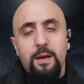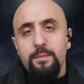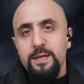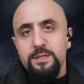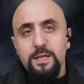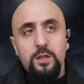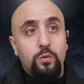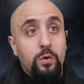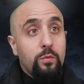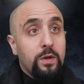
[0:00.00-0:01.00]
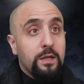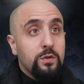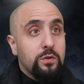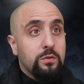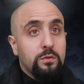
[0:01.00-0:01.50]
Hamas said, we're
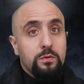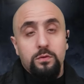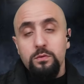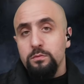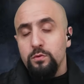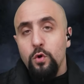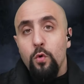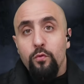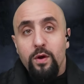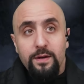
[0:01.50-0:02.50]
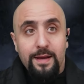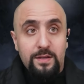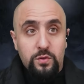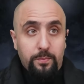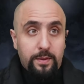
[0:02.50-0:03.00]
willing to not run
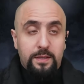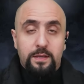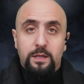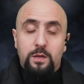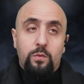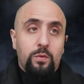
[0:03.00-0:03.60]
Gaza politically.